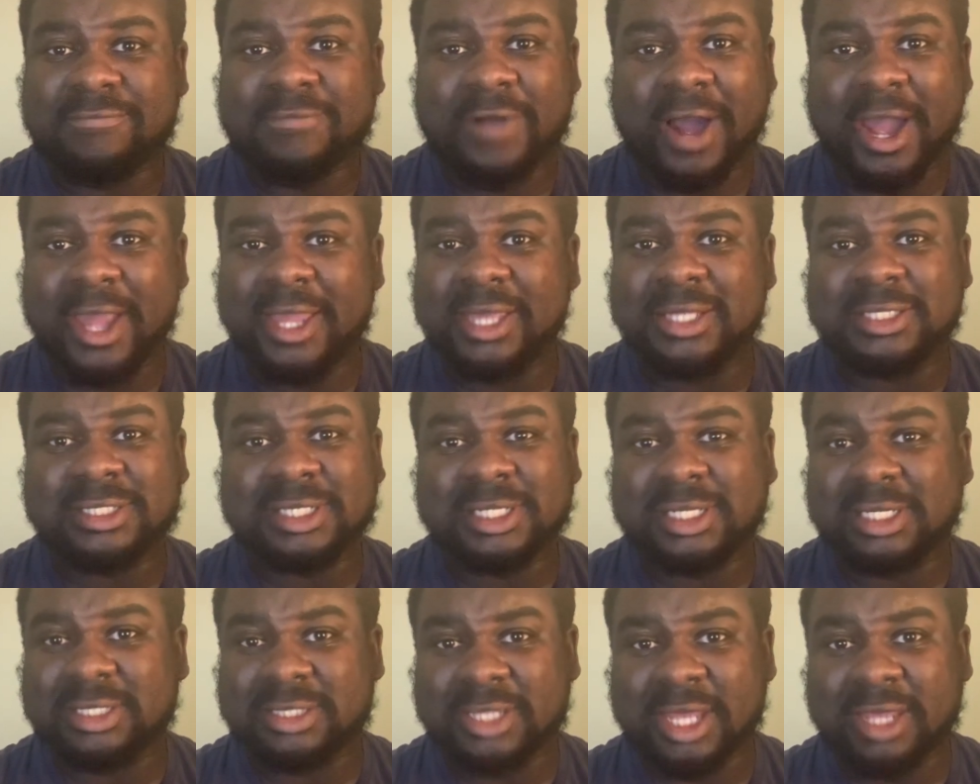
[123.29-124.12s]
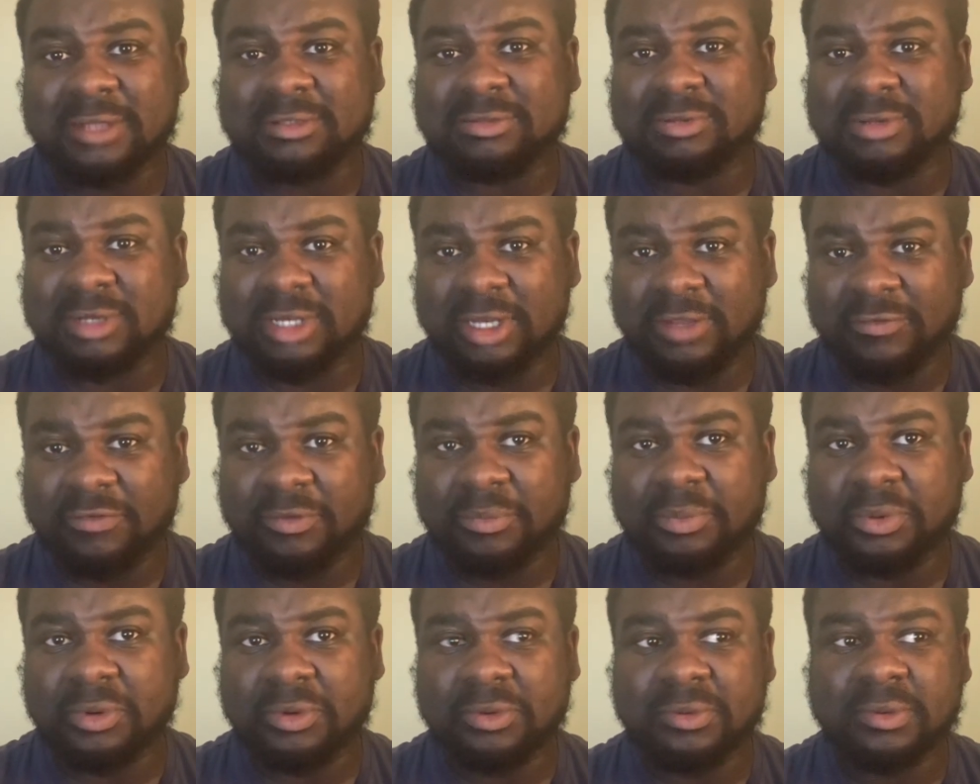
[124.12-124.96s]
fighting to the depths with
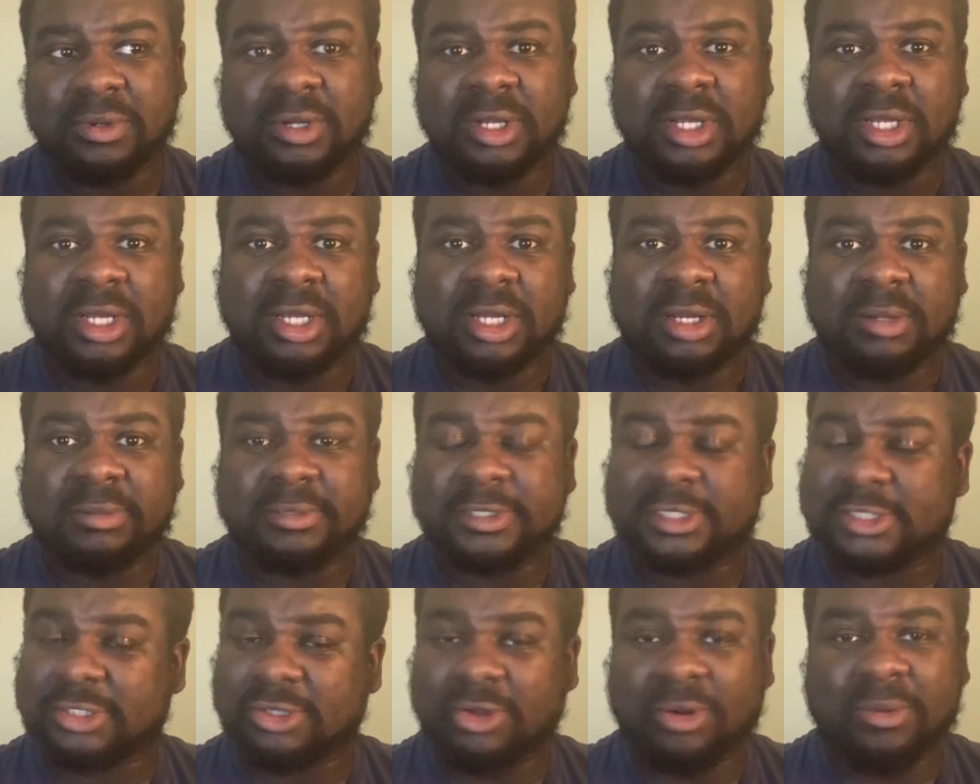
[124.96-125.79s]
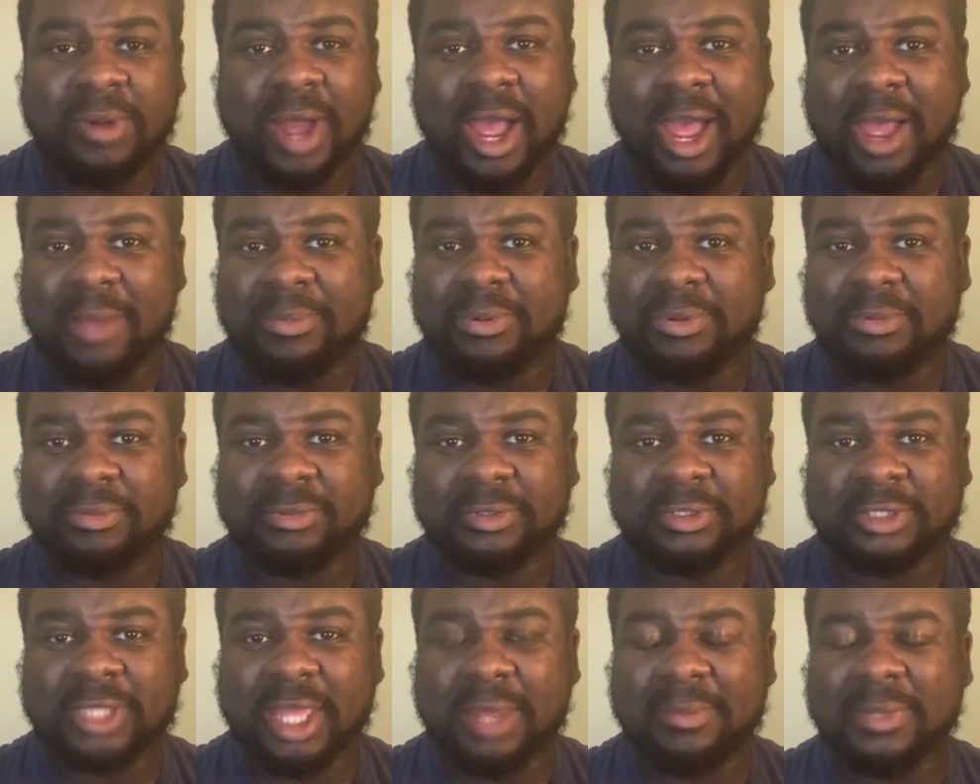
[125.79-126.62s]
Liverpool. We saw what happened
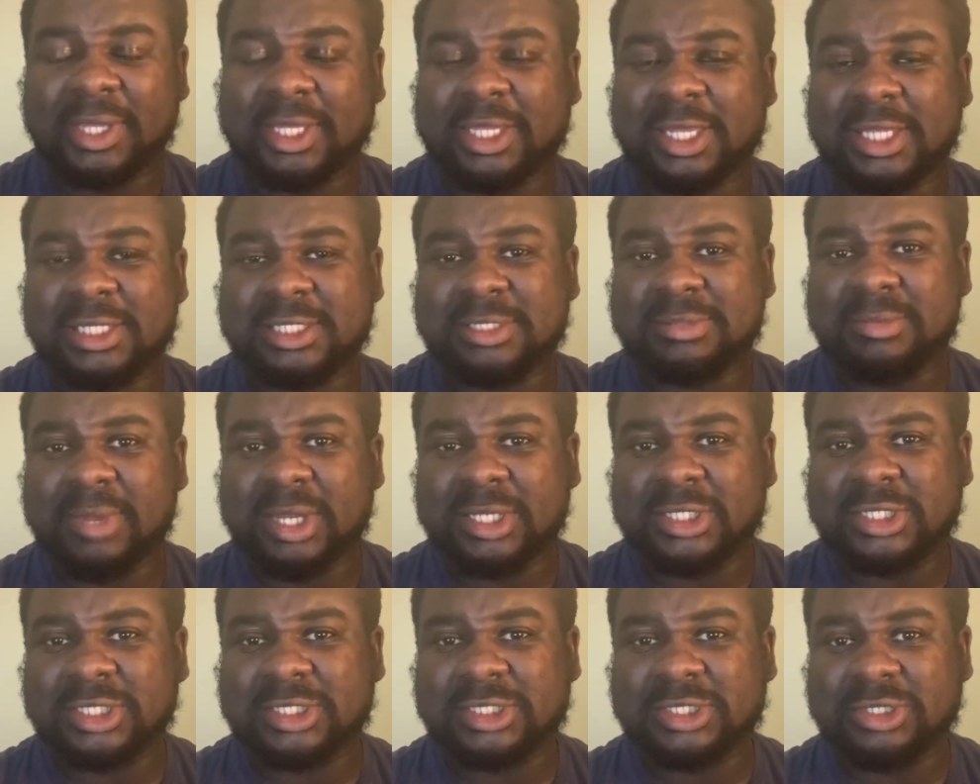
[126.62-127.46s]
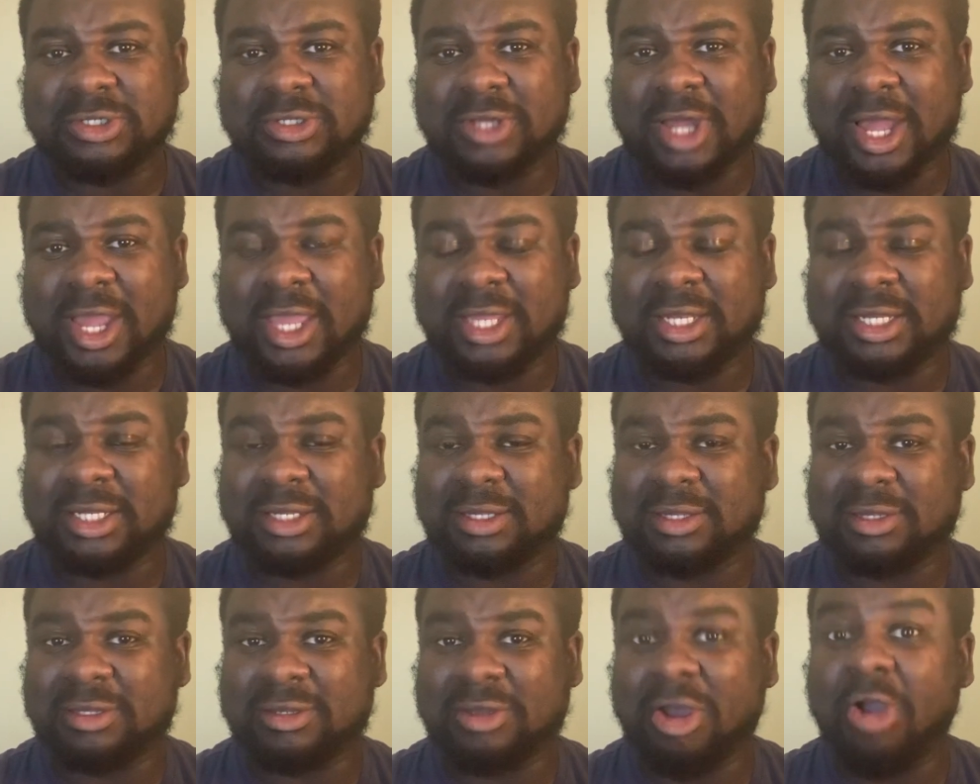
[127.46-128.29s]
with them against Manchester United
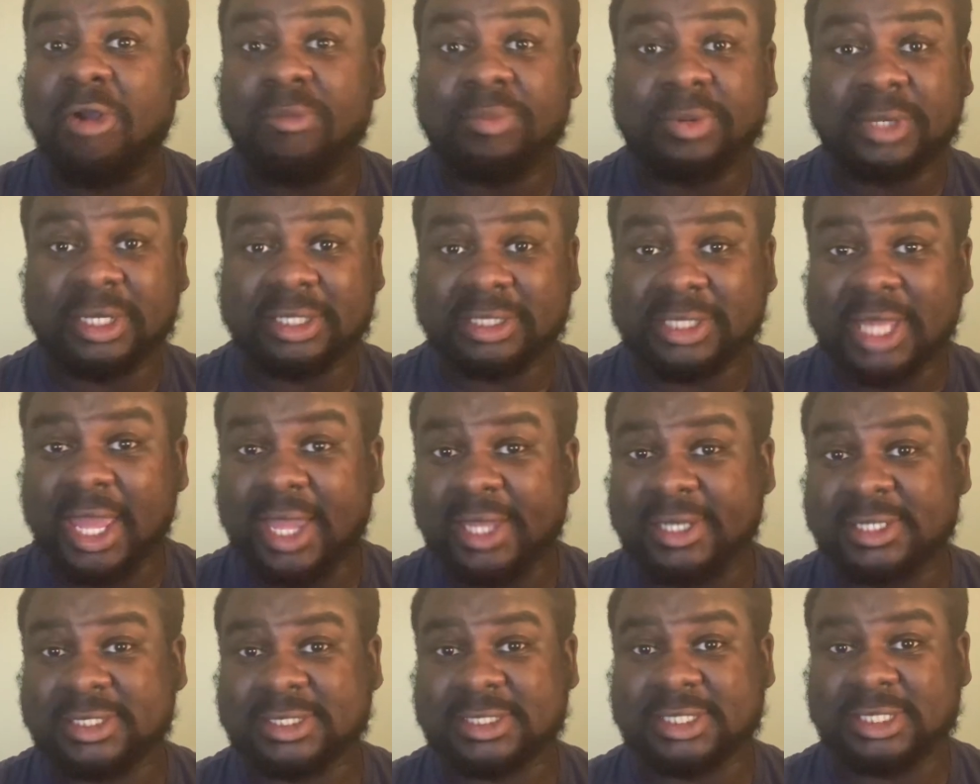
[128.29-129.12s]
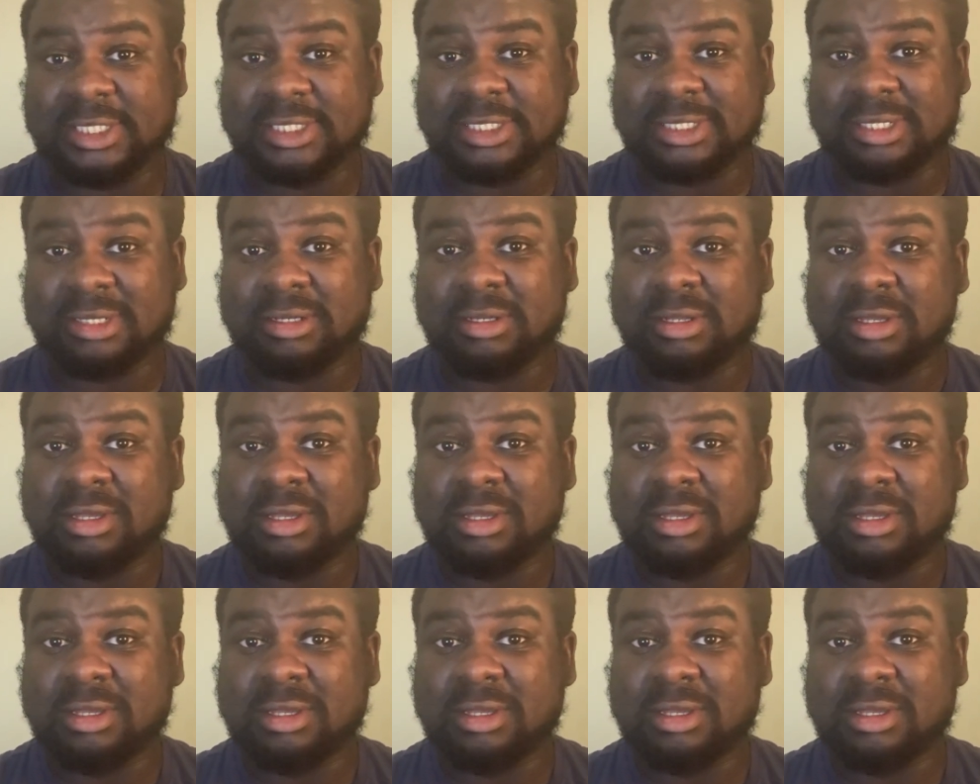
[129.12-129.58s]
in the opening day this season.